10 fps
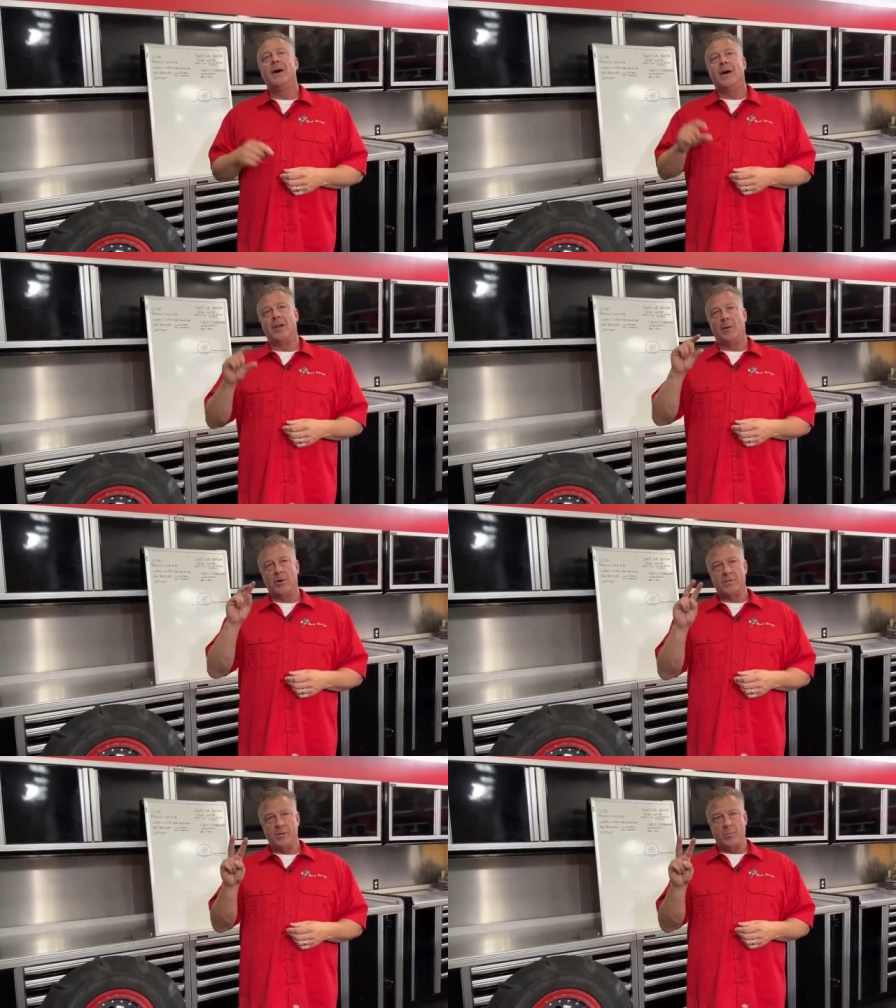A
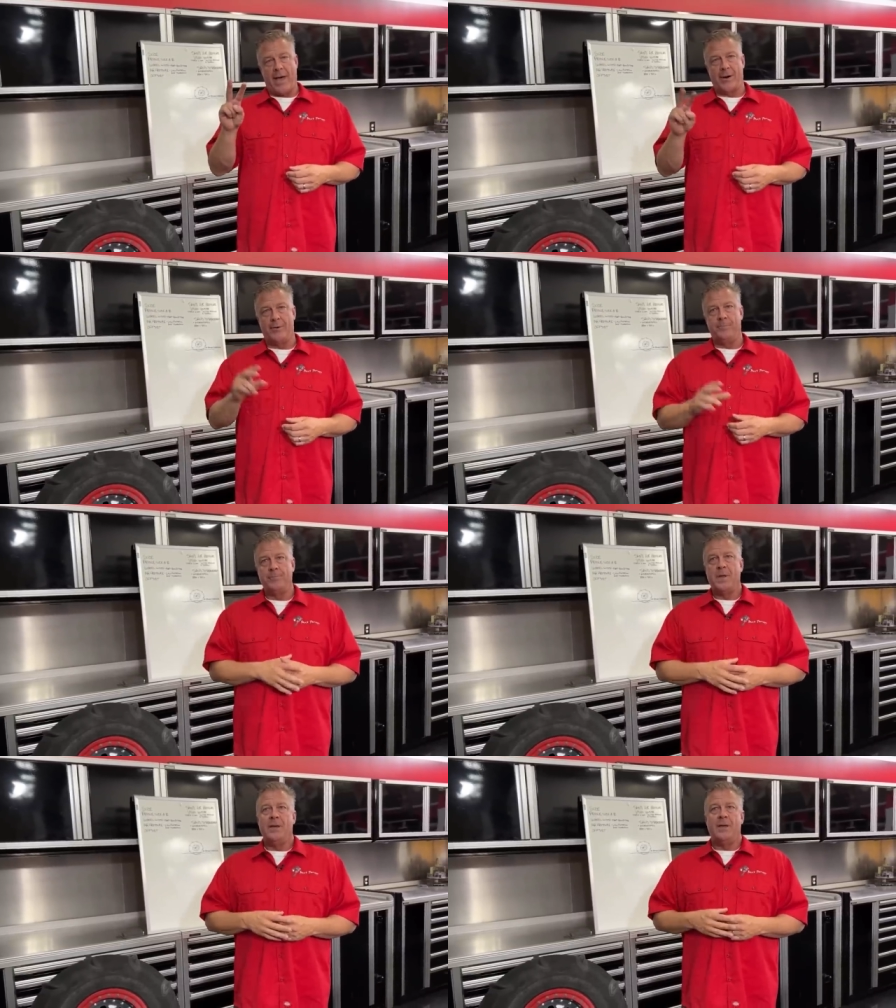number 2 paddle.
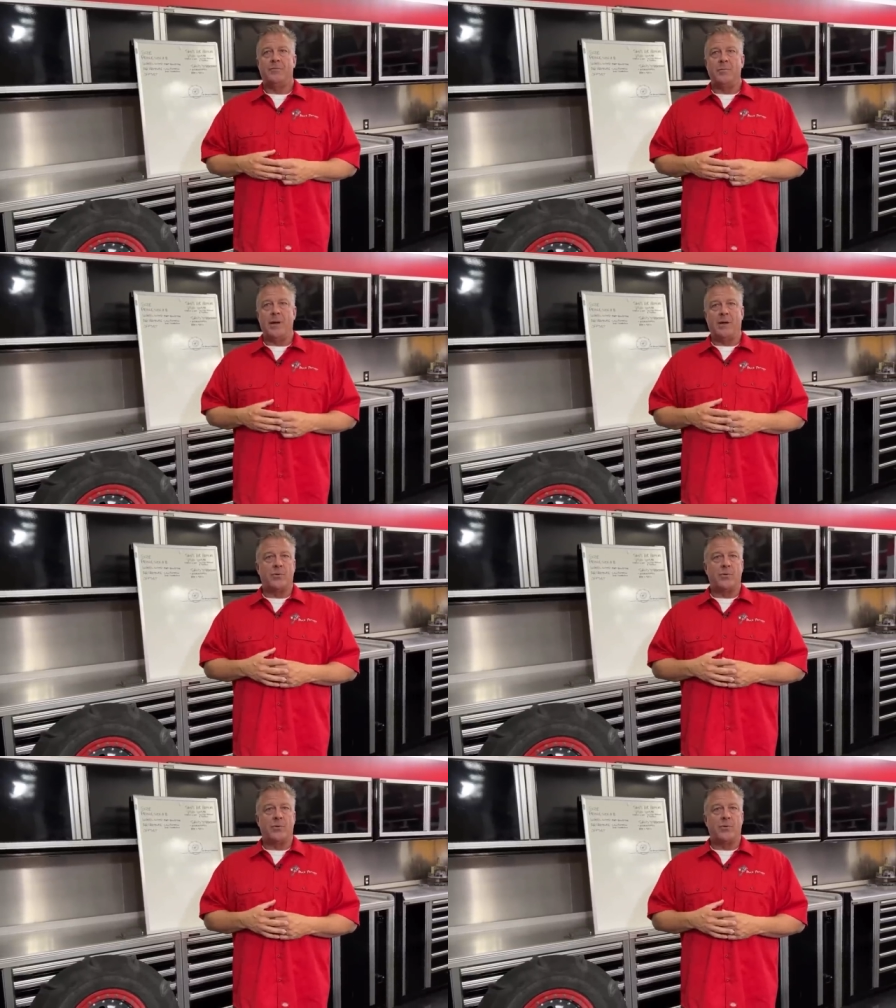If you're making